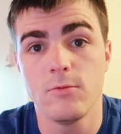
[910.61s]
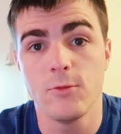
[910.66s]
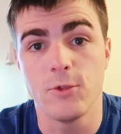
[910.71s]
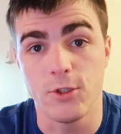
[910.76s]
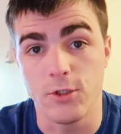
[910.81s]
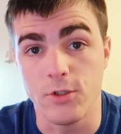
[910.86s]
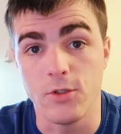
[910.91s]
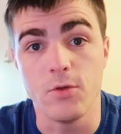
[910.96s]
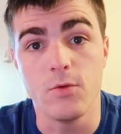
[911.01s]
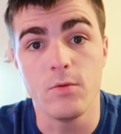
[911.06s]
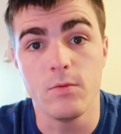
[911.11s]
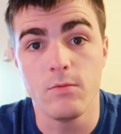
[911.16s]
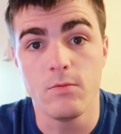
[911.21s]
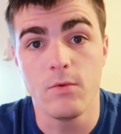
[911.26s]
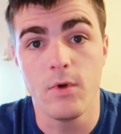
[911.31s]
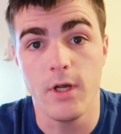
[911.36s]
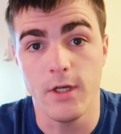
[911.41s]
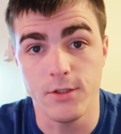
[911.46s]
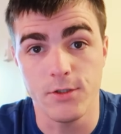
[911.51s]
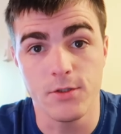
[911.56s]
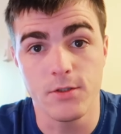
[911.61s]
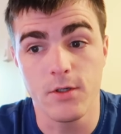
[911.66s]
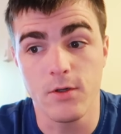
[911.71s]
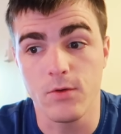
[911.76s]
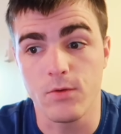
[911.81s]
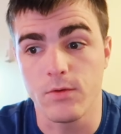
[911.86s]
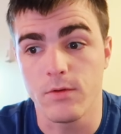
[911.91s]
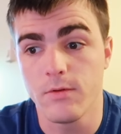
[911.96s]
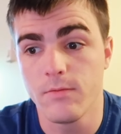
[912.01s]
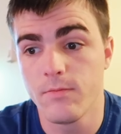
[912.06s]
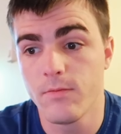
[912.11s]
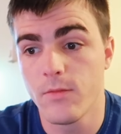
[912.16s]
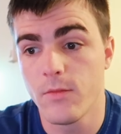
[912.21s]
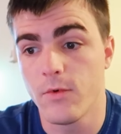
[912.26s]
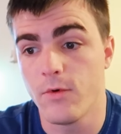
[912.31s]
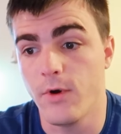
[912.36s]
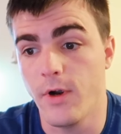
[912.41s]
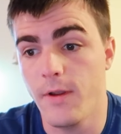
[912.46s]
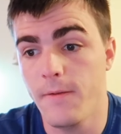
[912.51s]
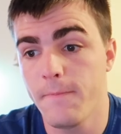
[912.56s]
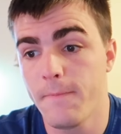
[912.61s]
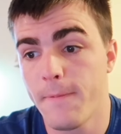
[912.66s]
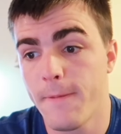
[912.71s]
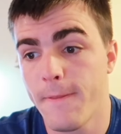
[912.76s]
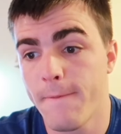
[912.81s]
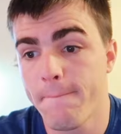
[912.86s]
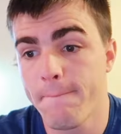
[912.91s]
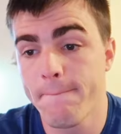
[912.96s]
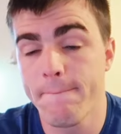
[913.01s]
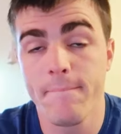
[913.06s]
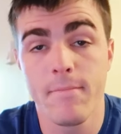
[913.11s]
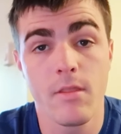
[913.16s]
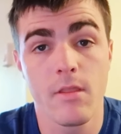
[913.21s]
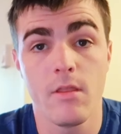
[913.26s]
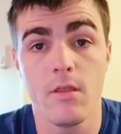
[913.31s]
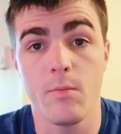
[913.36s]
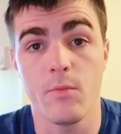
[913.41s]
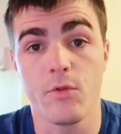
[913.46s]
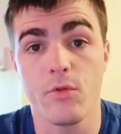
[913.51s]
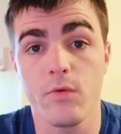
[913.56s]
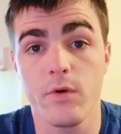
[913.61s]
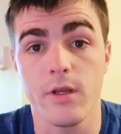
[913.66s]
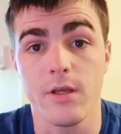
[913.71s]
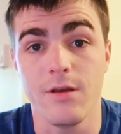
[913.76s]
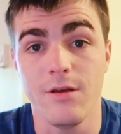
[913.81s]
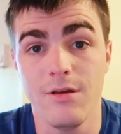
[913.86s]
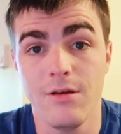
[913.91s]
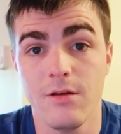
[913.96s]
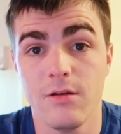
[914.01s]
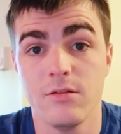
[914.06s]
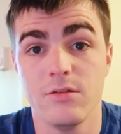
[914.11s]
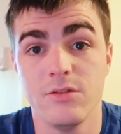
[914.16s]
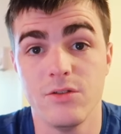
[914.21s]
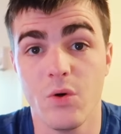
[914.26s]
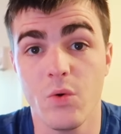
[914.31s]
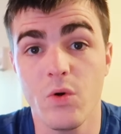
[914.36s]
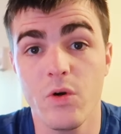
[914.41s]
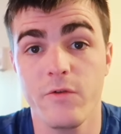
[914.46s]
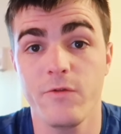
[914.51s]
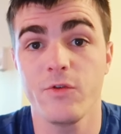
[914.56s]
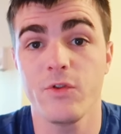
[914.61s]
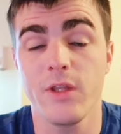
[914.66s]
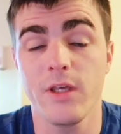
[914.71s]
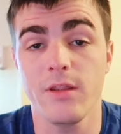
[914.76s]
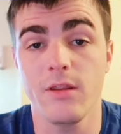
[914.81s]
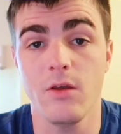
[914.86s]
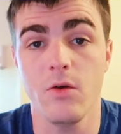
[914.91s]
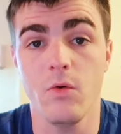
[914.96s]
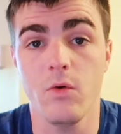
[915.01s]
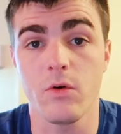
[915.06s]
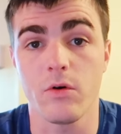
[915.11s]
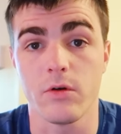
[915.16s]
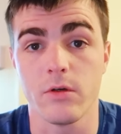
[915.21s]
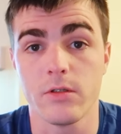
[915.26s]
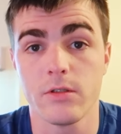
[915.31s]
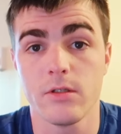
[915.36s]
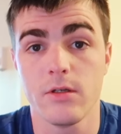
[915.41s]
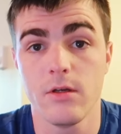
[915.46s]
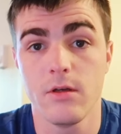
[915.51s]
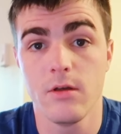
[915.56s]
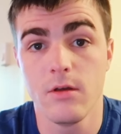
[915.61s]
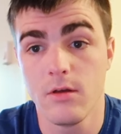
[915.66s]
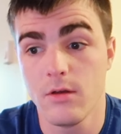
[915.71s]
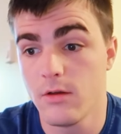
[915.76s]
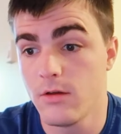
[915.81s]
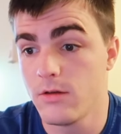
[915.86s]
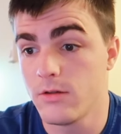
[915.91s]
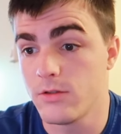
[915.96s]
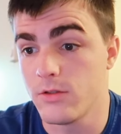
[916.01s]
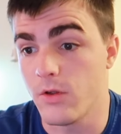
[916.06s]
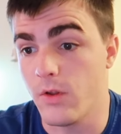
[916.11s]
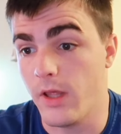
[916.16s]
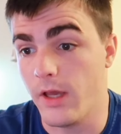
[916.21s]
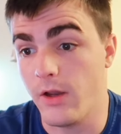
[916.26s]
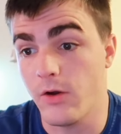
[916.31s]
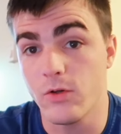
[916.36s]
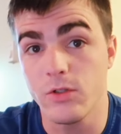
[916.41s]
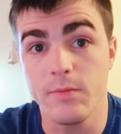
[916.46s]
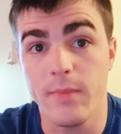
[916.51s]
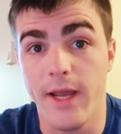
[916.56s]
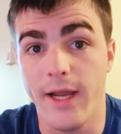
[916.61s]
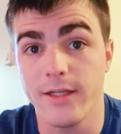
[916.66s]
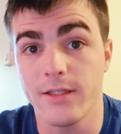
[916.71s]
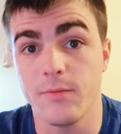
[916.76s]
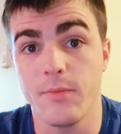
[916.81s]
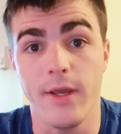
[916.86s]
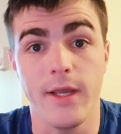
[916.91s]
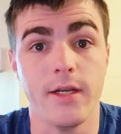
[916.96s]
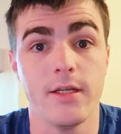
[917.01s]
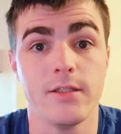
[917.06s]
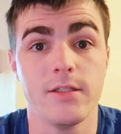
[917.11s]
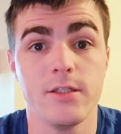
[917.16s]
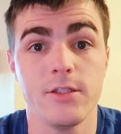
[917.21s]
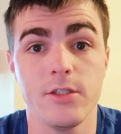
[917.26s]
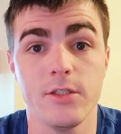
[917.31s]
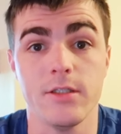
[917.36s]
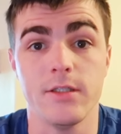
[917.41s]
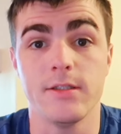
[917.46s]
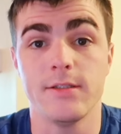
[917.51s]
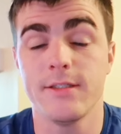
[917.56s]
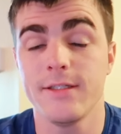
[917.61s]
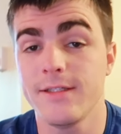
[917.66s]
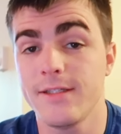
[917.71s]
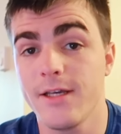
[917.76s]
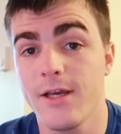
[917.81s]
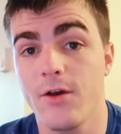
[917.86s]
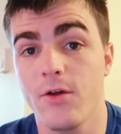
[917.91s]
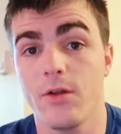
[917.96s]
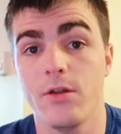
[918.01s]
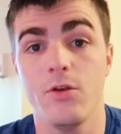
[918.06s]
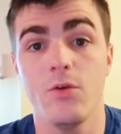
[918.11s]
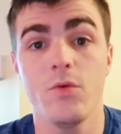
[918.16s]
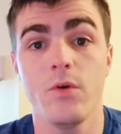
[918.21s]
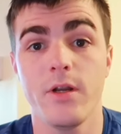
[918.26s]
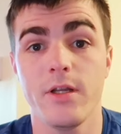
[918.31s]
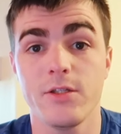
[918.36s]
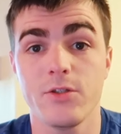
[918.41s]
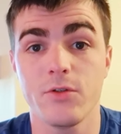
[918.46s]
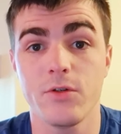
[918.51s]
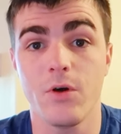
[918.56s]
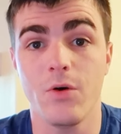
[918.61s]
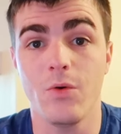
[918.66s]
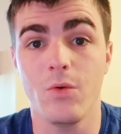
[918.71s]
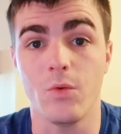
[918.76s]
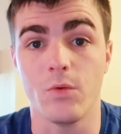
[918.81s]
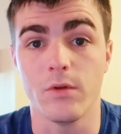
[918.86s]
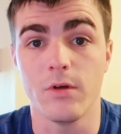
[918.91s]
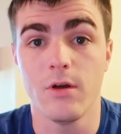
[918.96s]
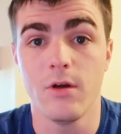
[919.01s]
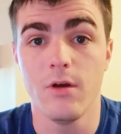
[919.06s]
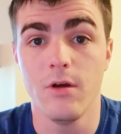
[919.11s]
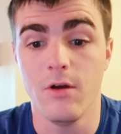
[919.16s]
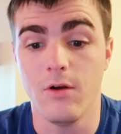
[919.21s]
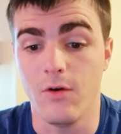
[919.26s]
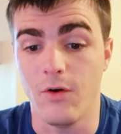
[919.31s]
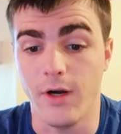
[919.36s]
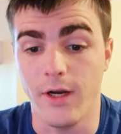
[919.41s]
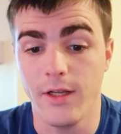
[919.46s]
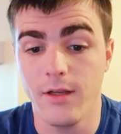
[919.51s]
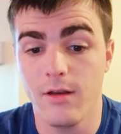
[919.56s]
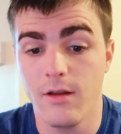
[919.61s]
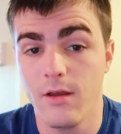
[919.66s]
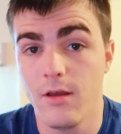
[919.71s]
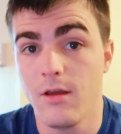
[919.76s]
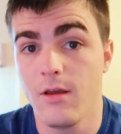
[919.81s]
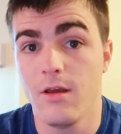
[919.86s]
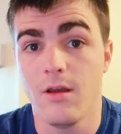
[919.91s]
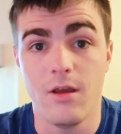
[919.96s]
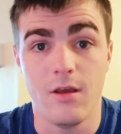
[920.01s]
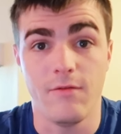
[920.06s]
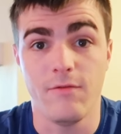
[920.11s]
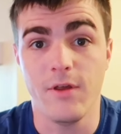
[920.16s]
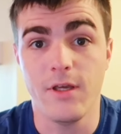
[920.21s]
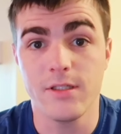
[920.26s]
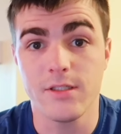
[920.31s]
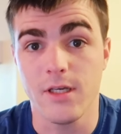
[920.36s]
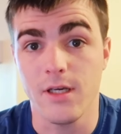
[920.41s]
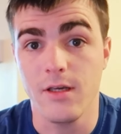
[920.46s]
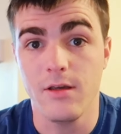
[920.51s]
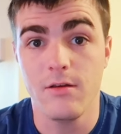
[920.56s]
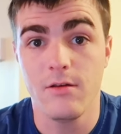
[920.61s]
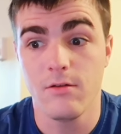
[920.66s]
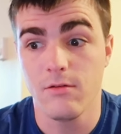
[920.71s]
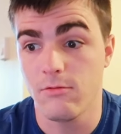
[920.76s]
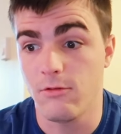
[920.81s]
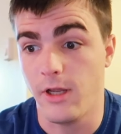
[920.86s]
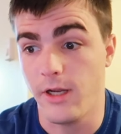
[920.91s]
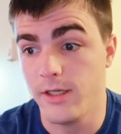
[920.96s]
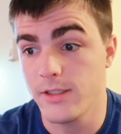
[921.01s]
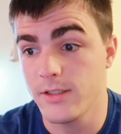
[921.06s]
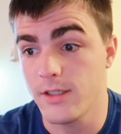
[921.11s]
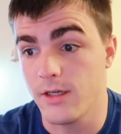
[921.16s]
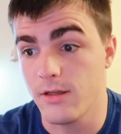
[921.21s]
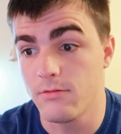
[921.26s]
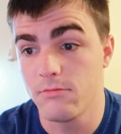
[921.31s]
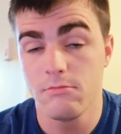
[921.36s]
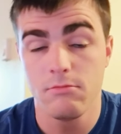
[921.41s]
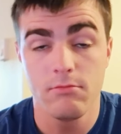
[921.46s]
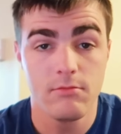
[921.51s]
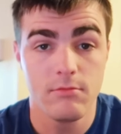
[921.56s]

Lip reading: Just do as you're told, right? Number 3, don't overthink the orders. So that goes back to paying attention to detail and doing as you're told, right? If they say, like I said,